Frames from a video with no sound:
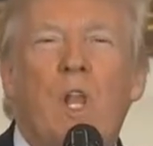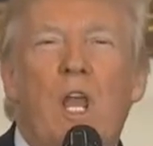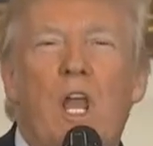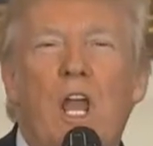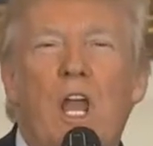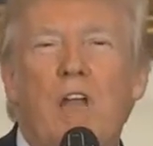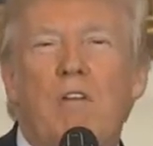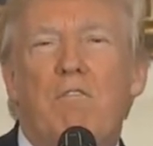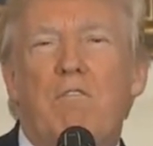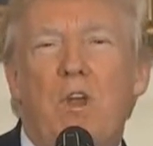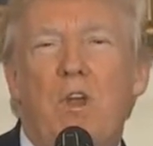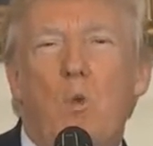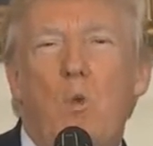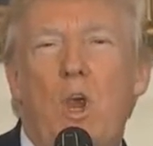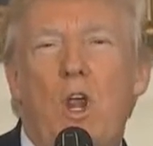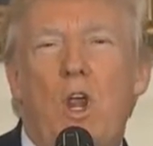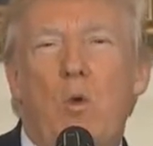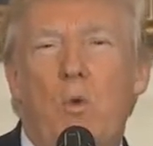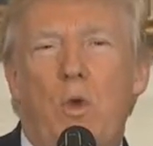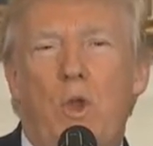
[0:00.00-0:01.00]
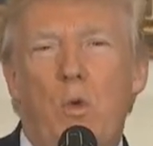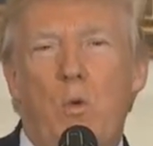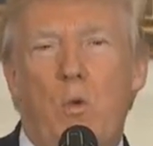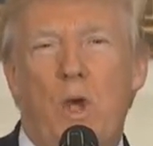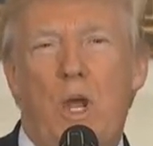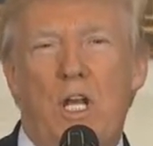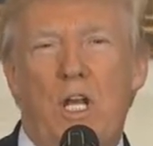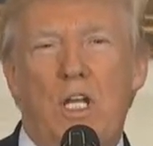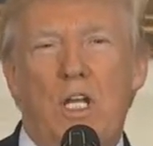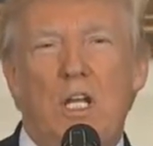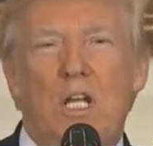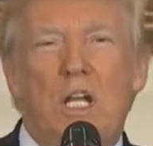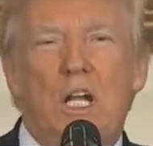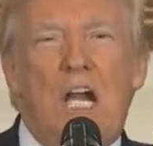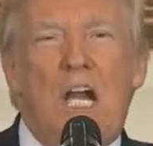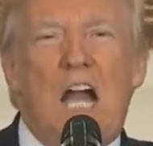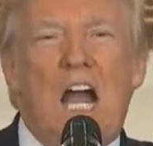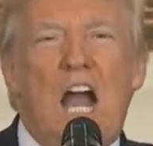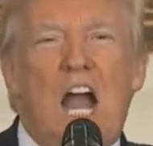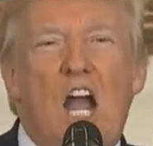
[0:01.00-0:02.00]
Everywhere we went,
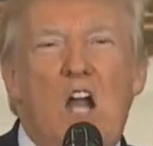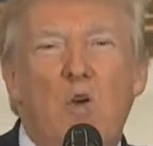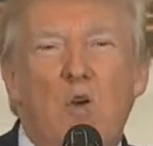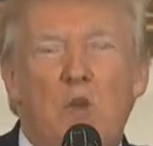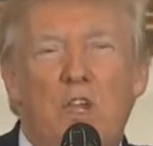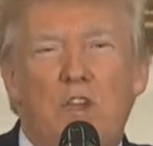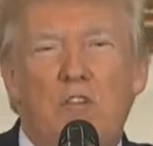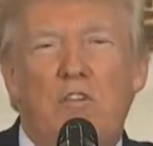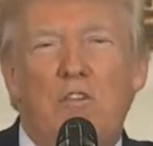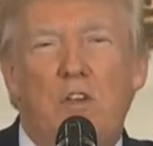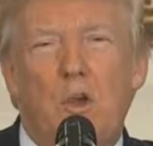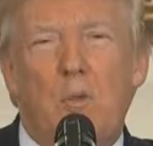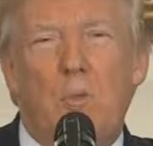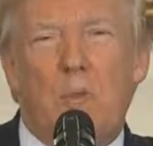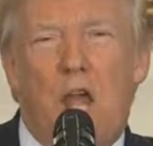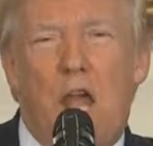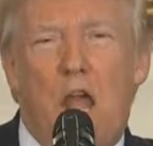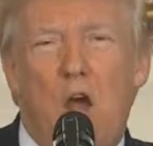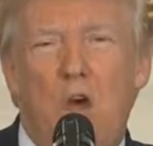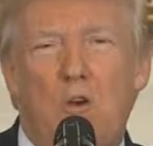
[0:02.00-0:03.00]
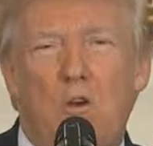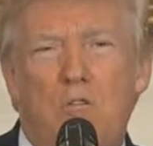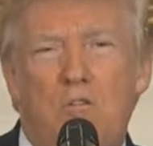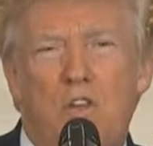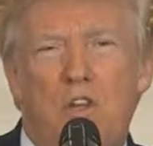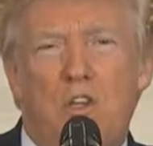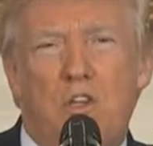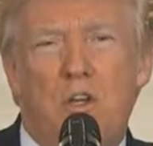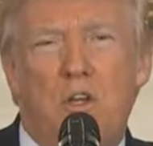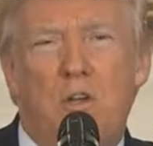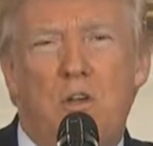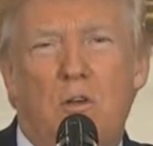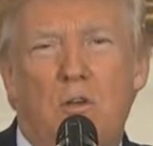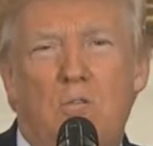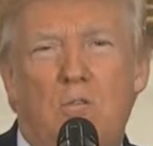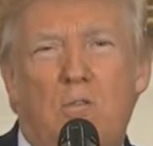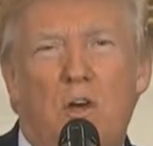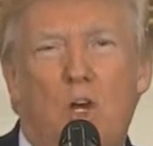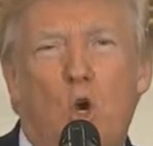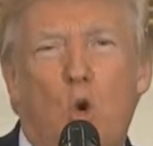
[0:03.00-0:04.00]
I reaffirmed our vision
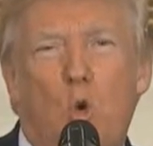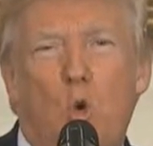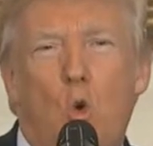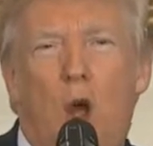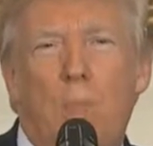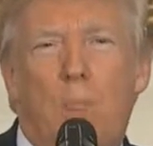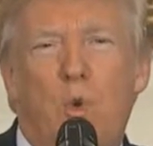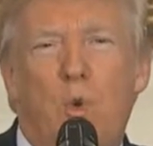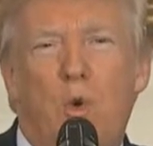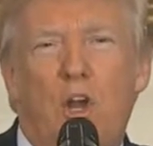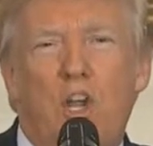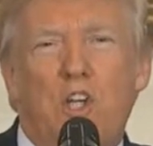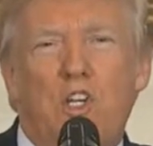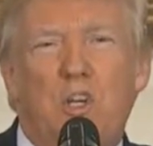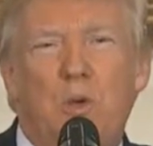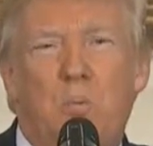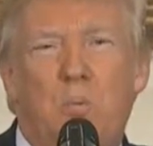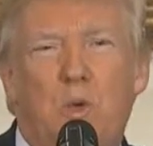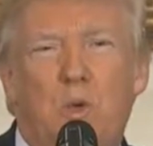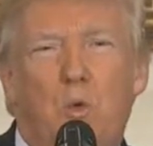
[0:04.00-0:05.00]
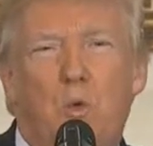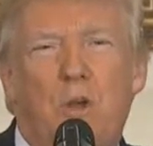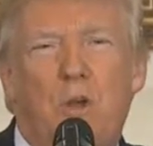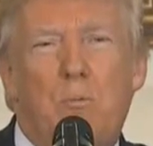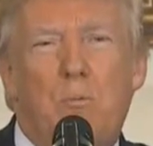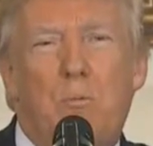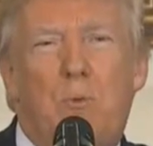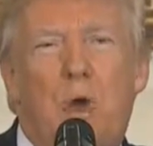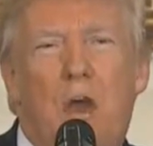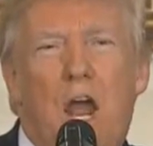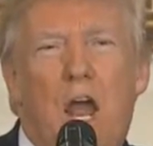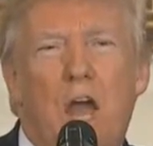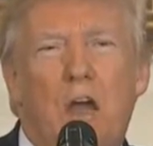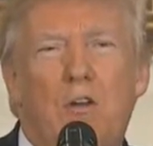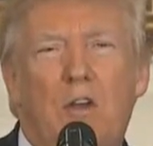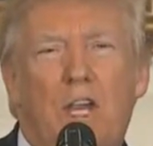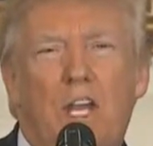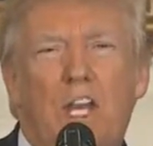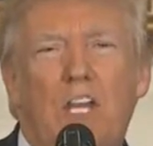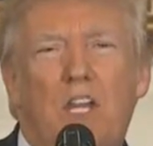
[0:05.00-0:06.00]
for cooperation between
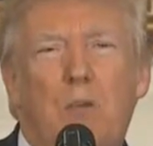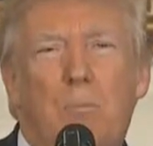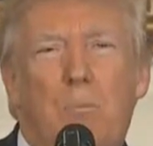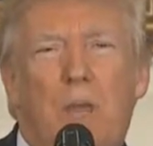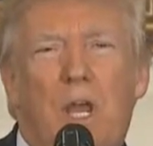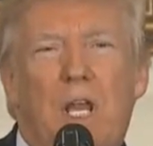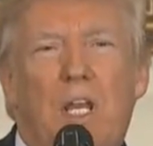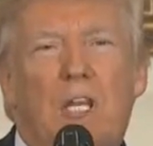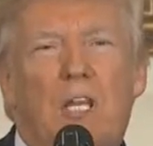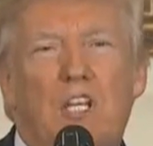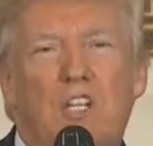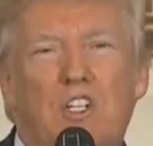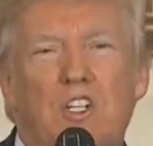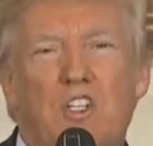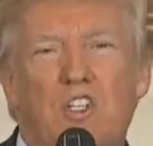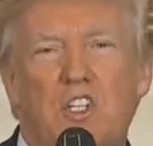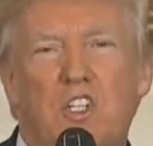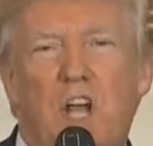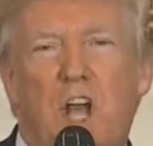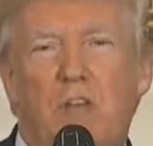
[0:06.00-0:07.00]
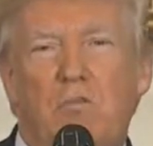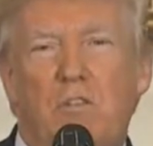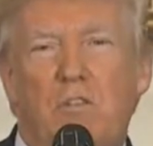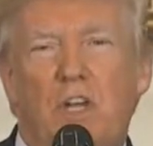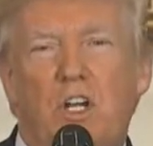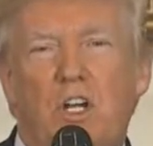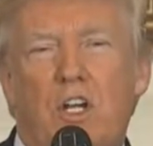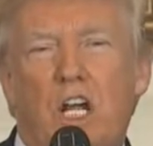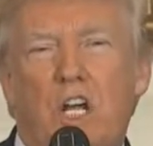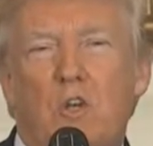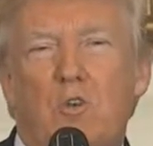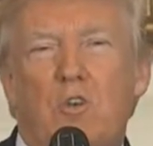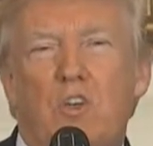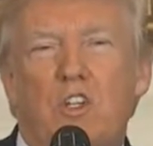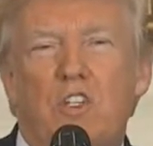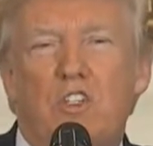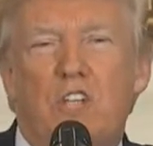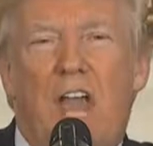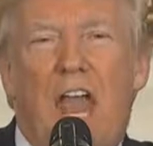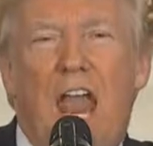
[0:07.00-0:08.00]
proud, independent, and sovereign
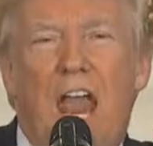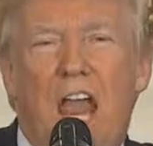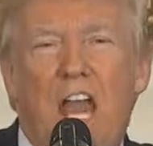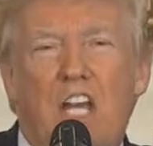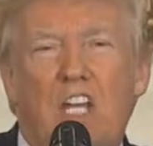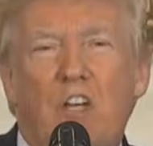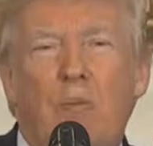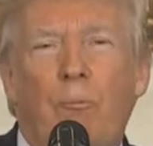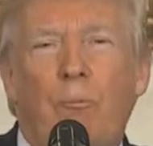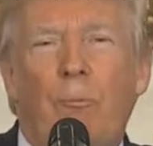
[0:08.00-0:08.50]
countries. And